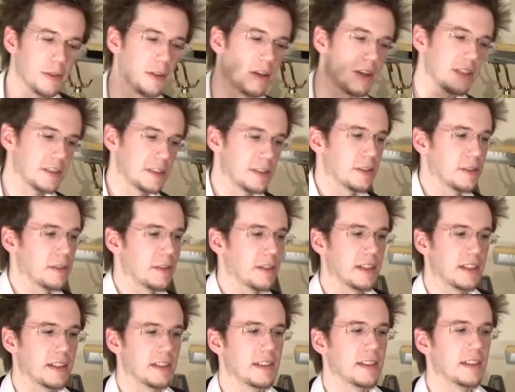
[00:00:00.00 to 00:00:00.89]
draws you
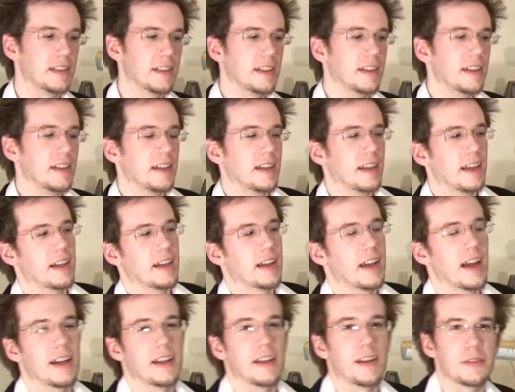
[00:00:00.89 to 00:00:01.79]
in, and
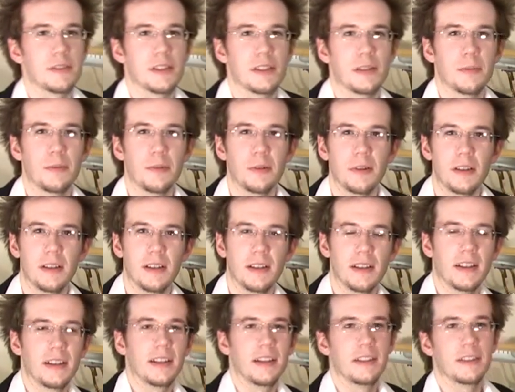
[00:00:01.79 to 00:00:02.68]
it kind of gives it a
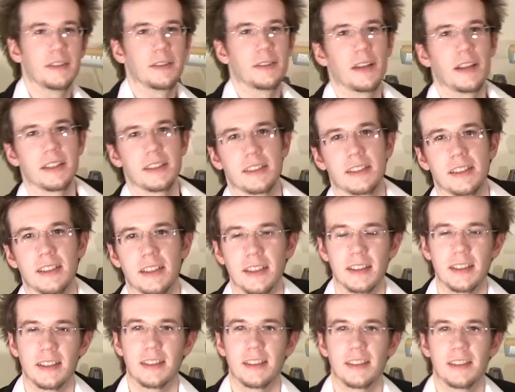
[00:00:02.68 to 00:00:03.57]
more
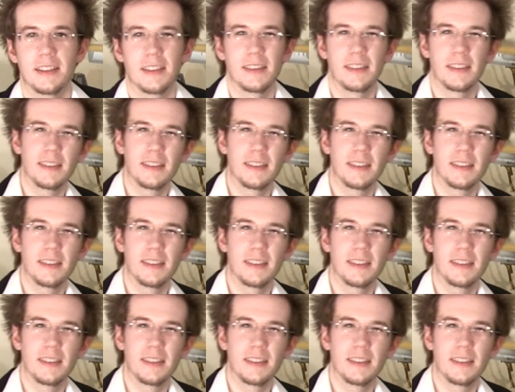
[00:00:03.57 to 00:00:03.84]
interesting